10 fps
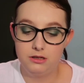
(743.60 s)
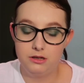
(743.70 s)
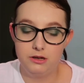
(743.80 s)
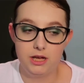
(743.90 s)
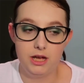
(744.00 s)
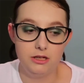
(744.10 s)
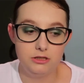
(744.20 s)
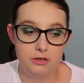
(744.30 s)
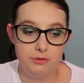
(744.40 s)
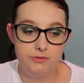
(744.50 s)
okay,
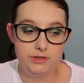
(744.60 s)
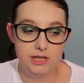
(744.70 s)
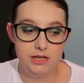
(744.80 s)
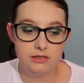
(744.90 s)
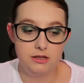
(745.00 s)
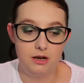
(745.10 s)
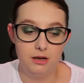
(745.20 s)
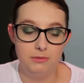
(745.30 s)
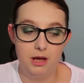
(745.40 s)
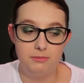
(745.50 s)
so if it's this
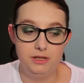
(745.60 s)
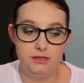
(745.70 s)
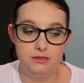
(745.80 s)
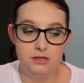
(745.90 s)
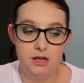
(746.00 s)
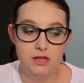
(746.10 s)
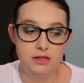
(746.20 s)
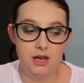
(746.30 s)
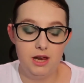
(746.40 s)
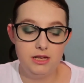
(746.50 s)
time, that means
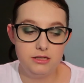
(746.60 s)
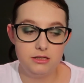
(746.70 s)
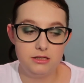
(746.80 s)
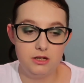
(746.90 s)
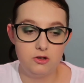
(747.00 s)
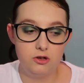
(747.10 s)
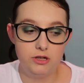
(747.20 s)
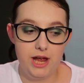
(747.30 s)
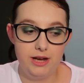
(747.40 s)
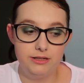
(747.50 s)
the latest it could
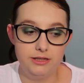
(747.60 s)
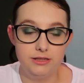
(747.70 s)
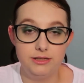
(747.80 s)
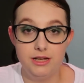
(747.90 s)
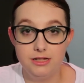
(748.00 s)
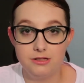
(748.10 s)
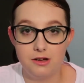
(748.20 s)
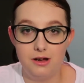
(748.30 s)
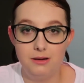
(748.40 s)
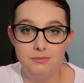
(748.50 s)
end is this
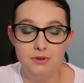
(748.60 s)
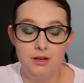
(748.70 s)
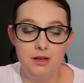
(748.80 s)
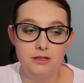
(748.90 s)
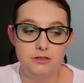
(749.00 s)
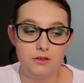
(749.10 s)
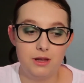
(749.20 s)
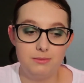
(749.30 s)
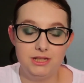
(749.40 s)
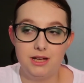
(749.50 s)
time, so
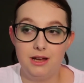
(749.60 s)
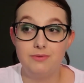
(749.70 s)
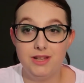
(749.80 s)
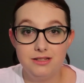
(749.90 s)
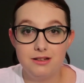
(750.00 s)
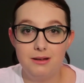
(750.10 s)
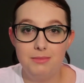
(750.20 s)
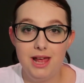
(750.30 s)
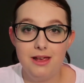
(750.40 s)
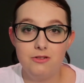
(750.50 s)
that means I have this time
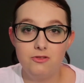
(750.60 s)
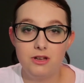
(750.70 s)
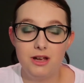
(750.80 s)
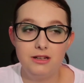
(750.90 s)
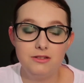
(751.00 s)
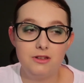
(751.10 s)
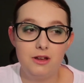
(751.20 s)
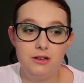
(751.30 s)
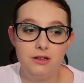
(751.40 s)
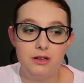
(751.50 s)
left. And it's
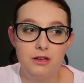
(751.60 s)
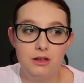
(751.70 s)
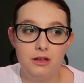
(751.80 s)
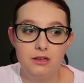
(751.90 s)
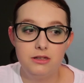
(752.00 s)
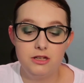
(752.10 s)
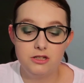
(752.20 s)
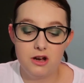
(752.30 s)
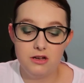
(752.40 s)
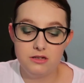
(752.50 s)
like the
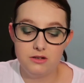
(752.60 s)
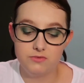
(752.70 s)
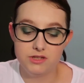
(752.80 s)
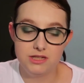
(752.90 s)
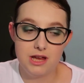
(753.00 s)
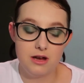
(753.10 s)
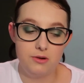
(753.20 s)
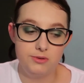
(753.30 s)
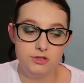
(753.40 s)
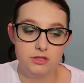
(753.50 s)
entirety of the set I
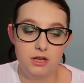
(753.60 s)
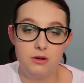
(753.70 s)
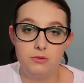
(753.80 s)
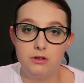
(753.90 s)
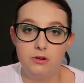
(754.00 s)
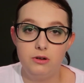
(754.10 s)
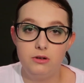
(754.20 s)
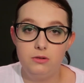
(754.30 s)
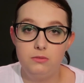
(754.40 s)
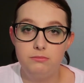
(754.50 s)
was just like, I want to go
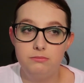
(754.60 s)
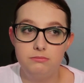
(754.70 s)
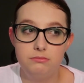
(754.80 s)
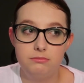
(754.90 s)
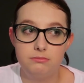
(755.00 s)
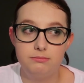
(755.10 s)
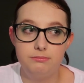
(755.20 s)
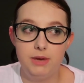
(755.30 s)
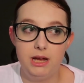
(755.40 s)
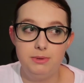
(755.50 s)
home,
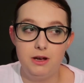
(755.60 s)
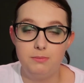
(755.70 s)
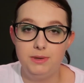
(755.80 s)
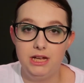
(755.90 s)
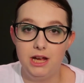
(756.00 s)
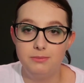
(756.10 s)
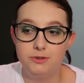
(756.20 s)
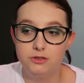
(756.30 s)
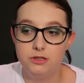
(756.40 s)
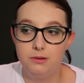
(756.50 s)
maybe I'll be
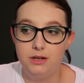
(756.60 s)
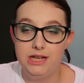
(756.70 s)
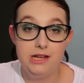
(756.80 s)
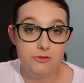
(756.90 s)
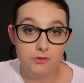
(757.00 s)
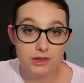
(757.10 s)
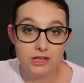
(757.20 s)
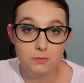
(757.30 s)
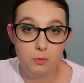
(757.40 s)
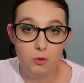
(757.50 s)
able to leave at
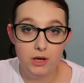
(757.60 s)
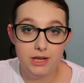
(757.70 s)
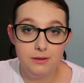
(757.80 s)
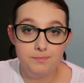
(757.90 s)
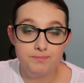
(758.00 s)
this point.